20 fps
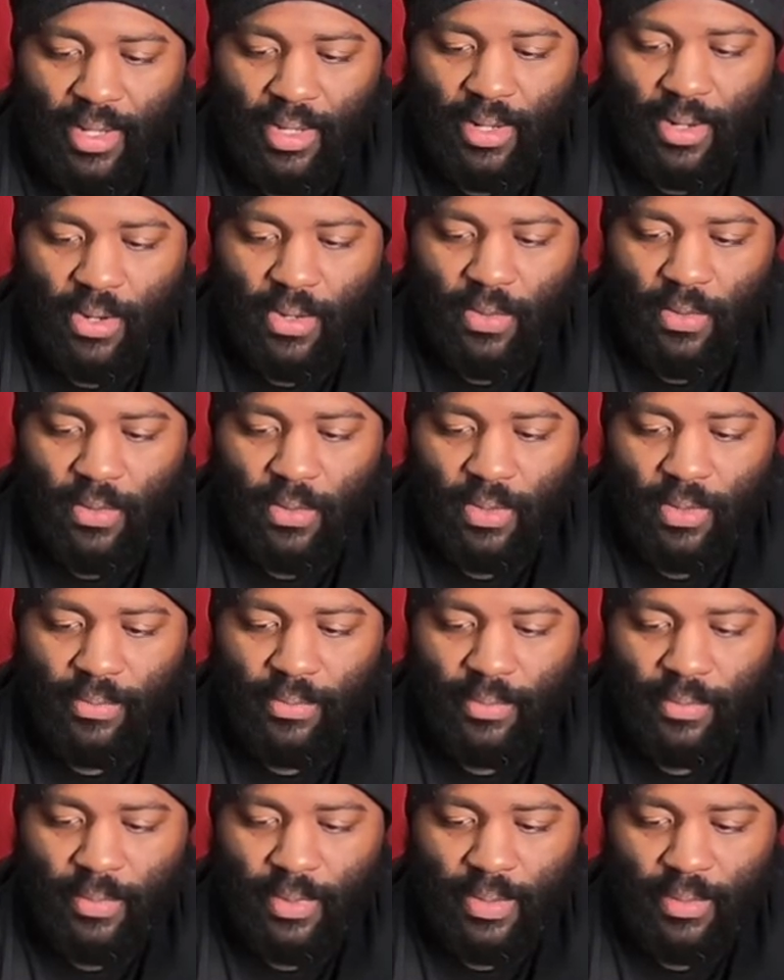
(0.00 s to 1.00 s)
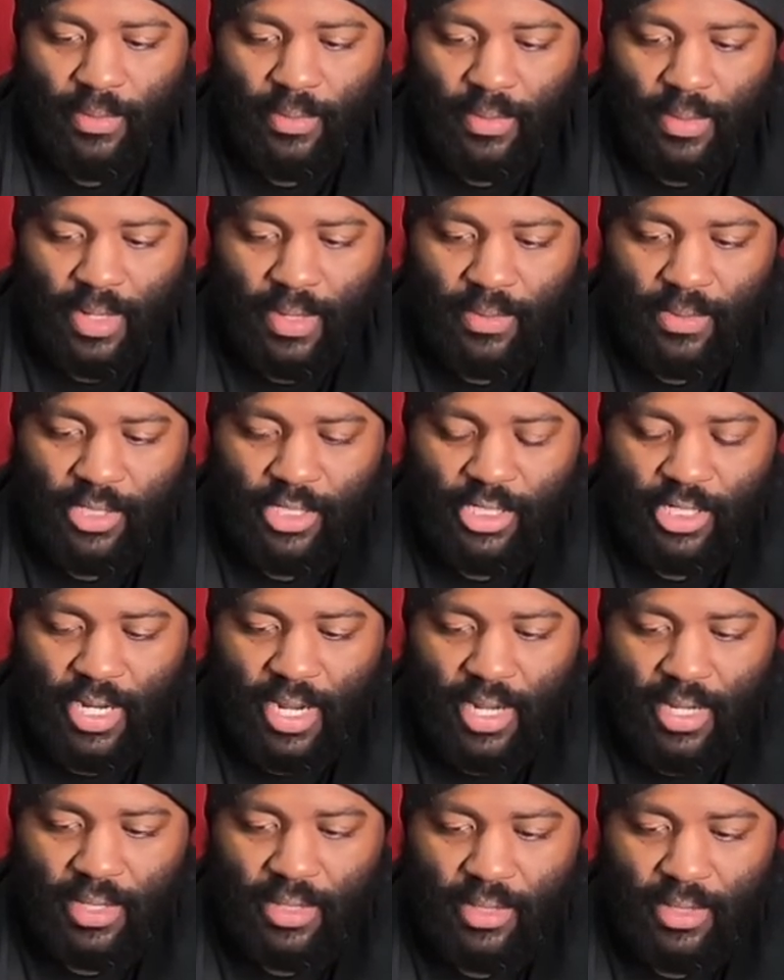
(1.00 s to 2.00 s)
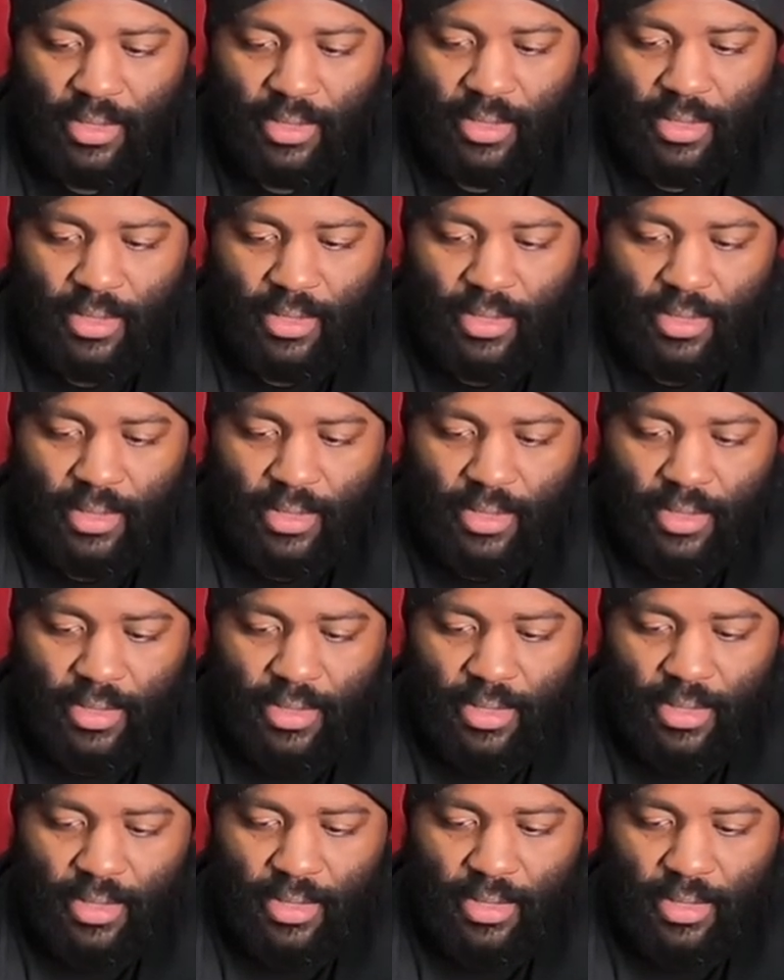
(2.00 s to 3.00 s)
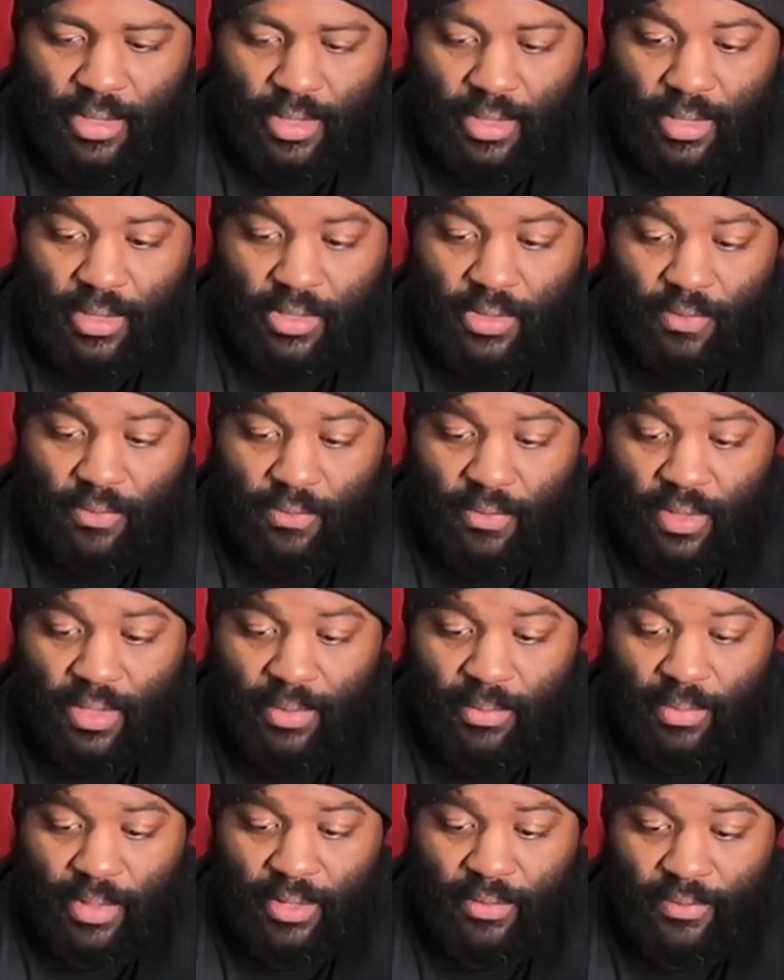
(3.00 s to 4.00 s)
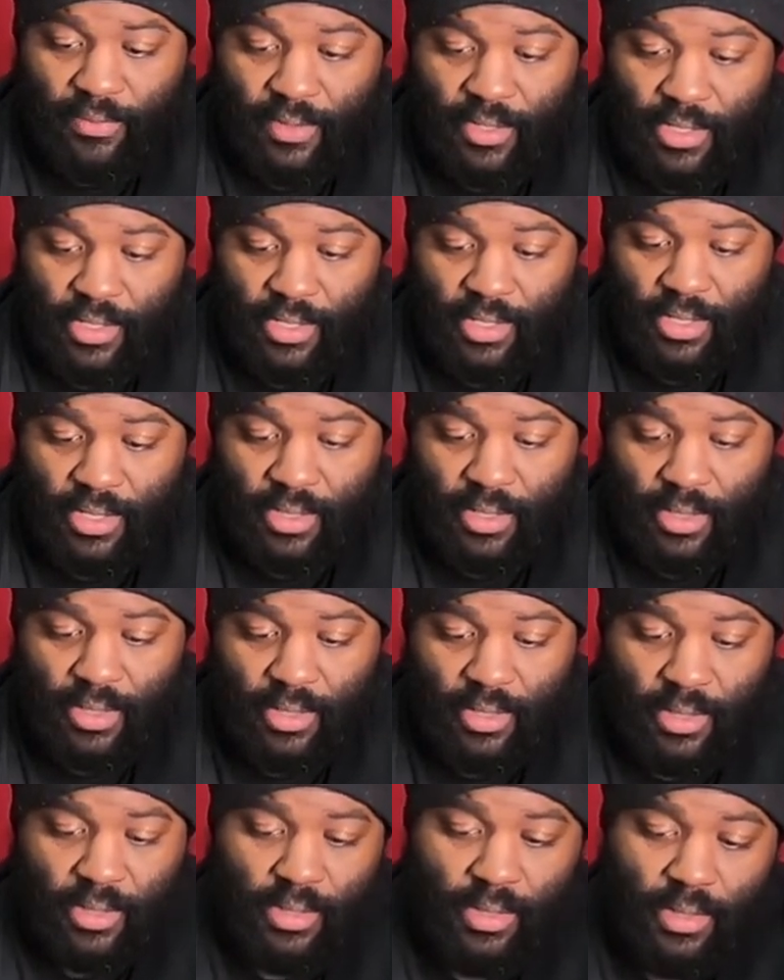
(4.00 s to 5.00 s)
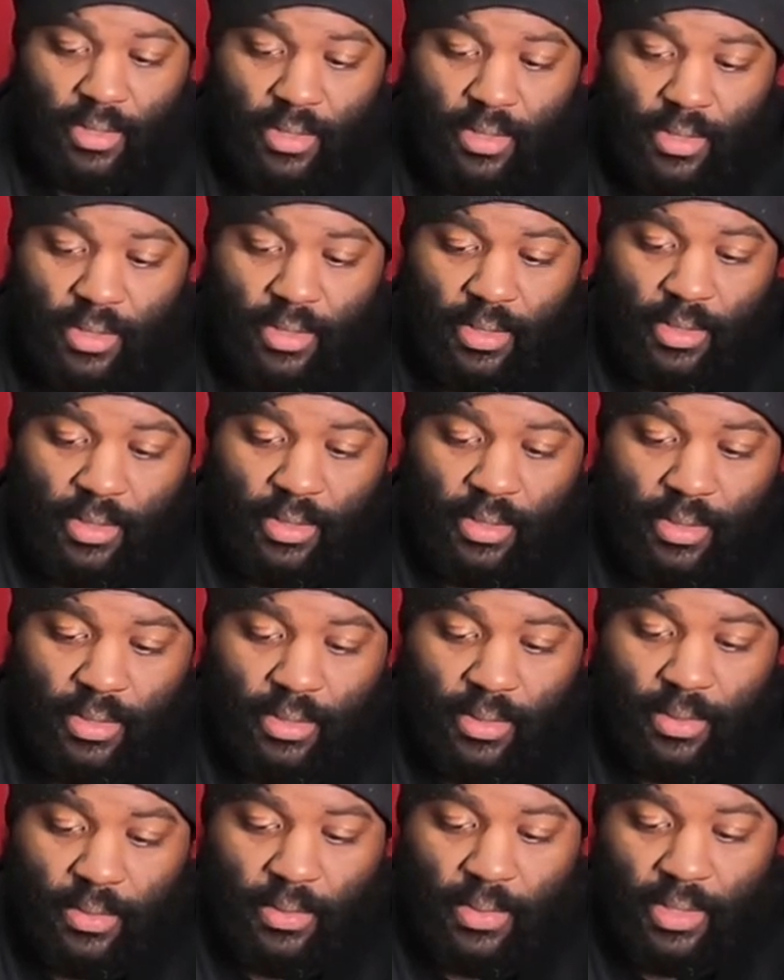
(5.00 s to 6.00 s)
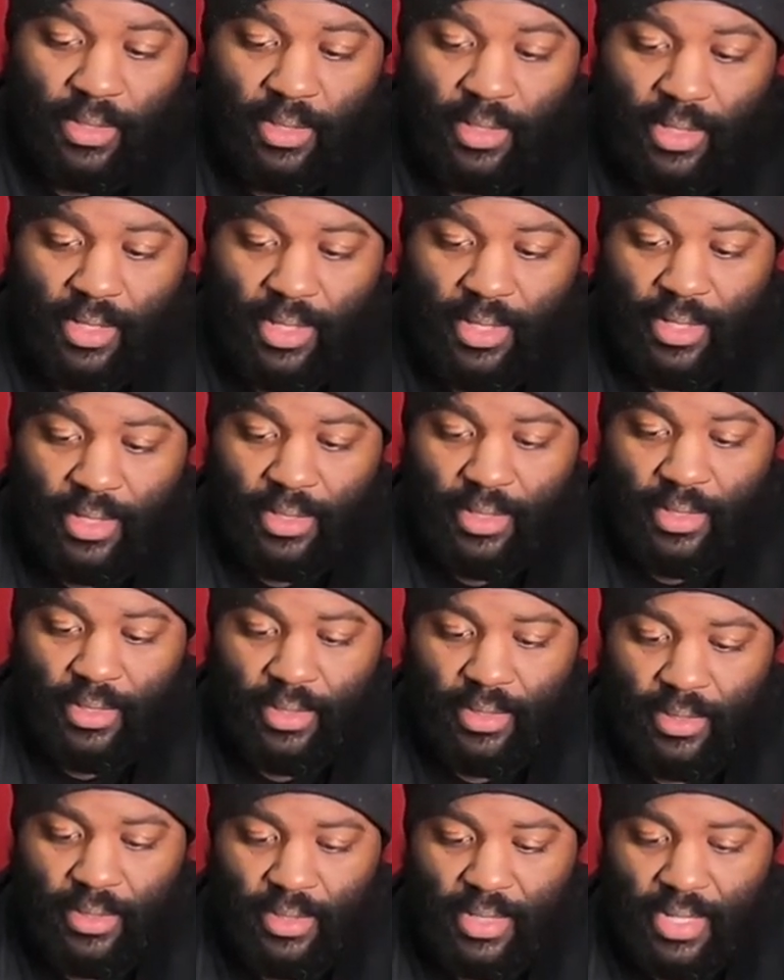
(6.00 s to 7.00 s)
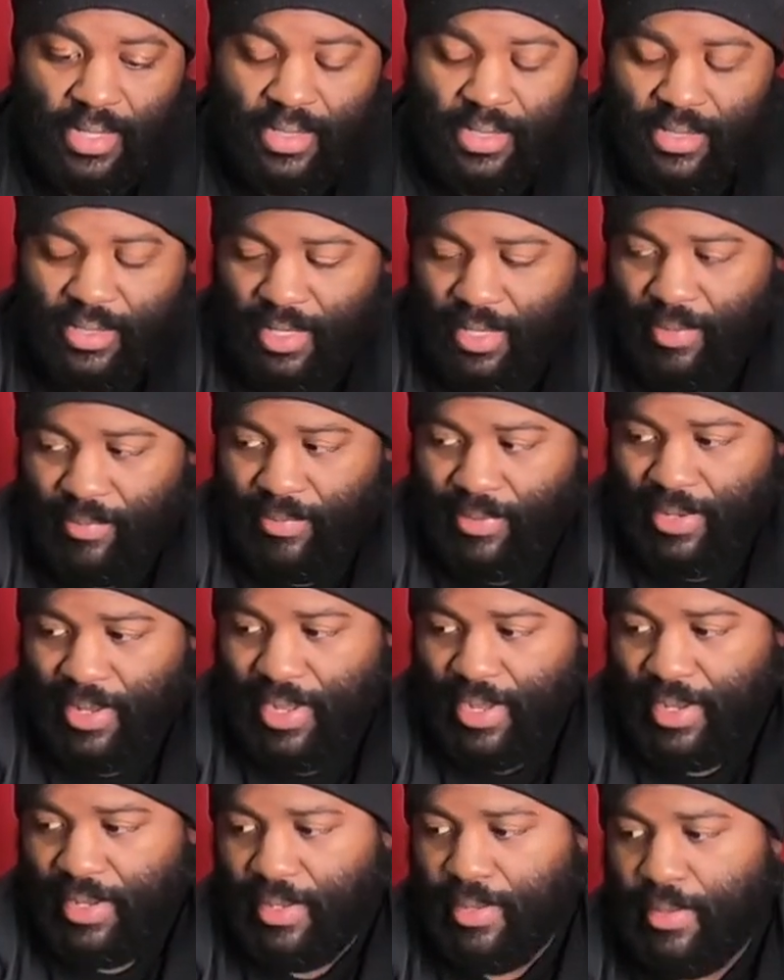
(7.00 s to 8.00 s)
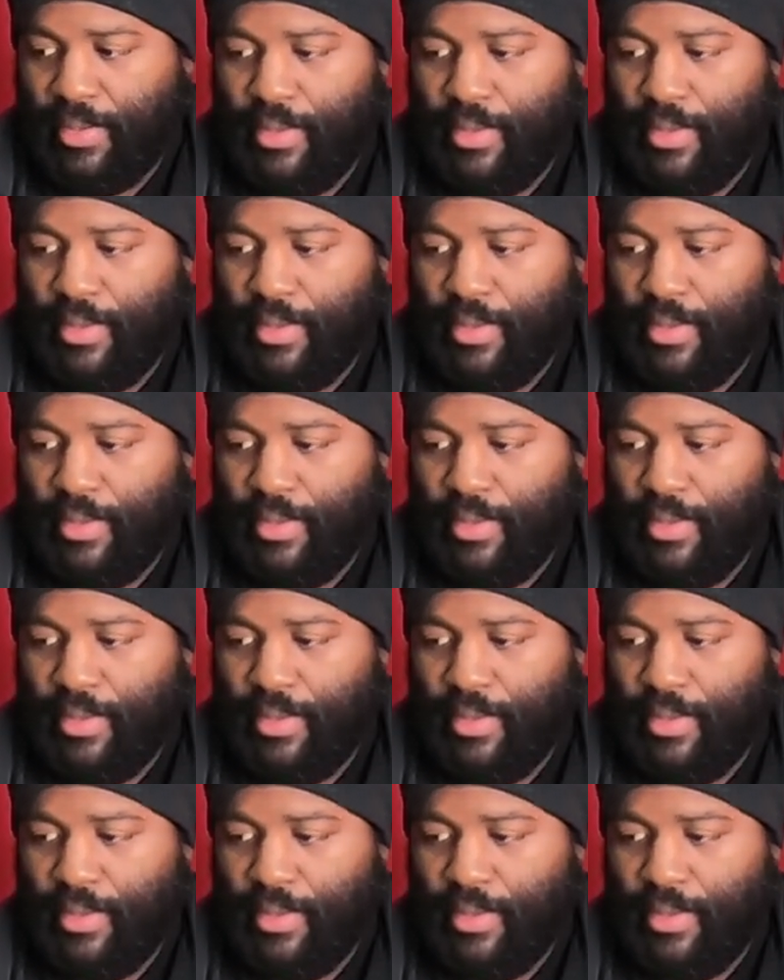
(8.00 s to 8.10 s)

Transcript: in the cold one. I was shocked. I lost a really big fish on a lake that same day